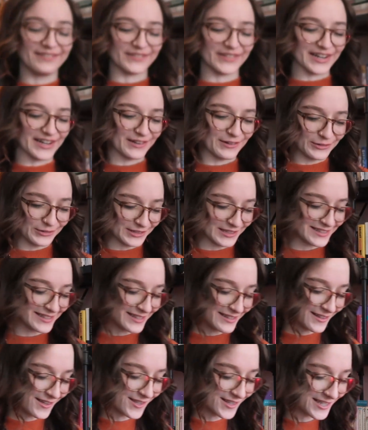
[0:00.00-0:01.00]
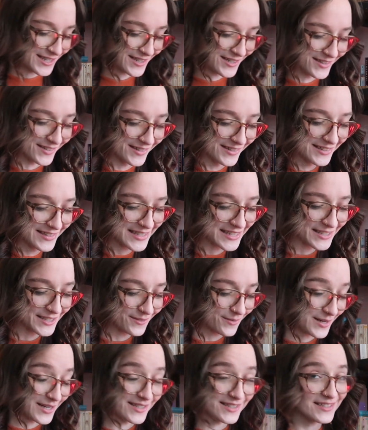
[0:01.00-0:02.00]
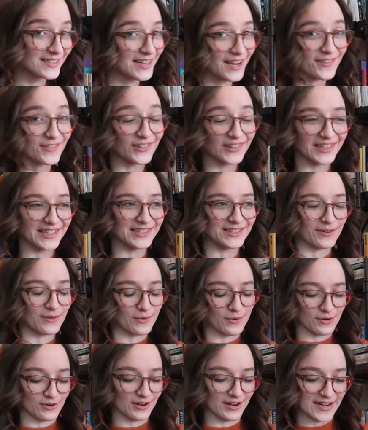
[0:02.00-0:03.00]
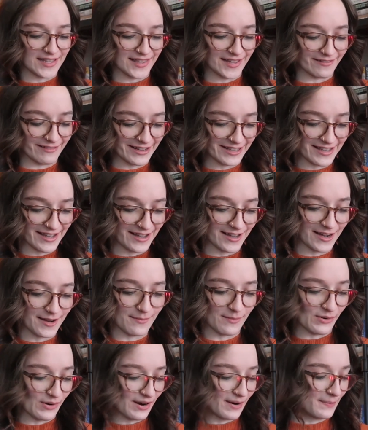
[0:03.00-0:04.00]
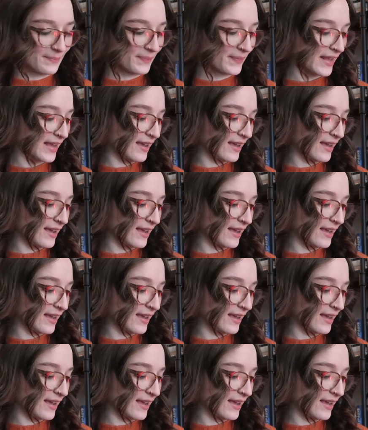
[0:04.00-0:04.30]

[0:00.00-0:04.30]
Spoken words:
Very cool to see those two, since we definitely don't order anything like that anymore.